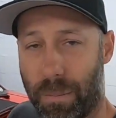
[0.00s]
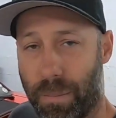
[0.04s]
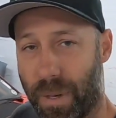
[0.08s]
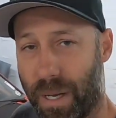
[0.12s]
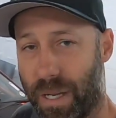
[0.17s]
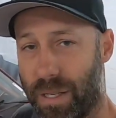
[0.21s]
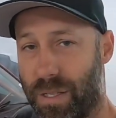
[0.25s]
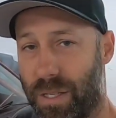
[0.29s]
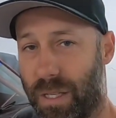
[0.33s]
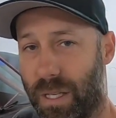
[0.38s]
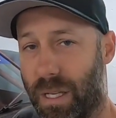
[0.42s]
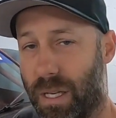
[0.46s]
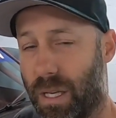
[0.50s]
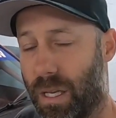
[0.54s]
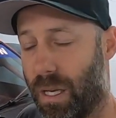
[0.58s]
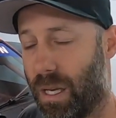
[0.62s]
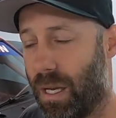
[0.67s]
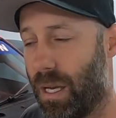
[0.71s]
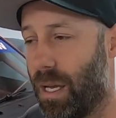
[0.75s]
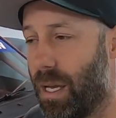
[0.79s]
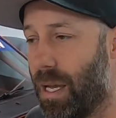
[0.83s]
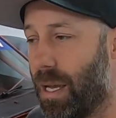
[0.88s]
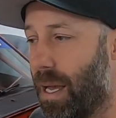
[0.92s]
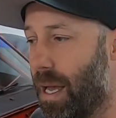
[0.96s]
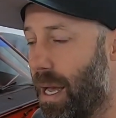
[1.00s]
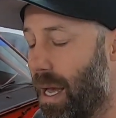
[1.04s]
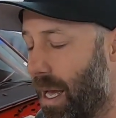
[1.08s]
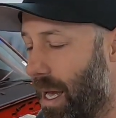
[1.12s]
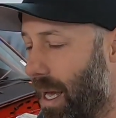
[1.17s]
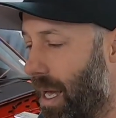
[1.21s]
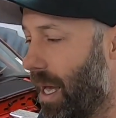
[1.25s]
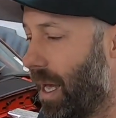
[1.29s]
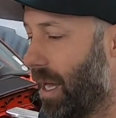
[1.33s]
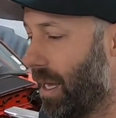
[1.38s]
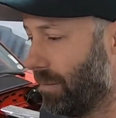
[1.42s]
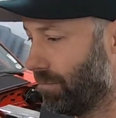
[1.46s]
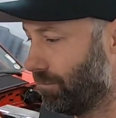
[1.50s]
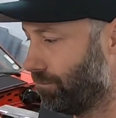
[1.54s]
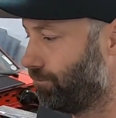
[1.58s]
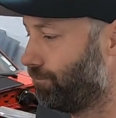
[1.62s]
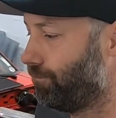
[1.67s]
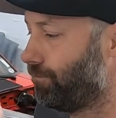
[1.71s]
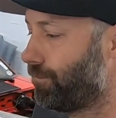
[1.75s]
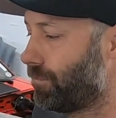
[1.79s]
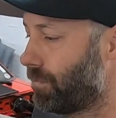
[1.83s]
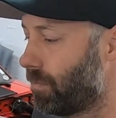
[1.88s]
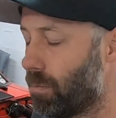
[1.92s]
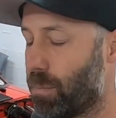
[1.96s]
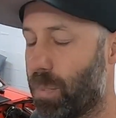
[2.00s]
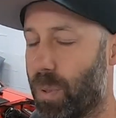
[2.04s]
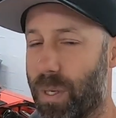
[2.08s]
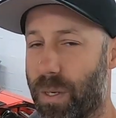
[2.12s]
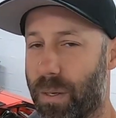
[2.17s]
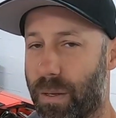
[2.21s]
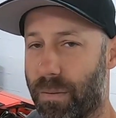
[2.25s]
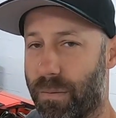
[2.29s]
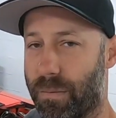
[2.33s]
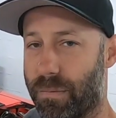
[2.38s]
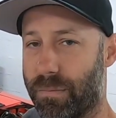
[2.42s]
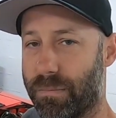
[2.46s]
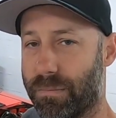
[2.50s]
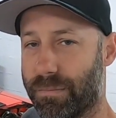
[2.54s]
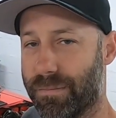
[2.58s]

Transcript: budget, I'm putting a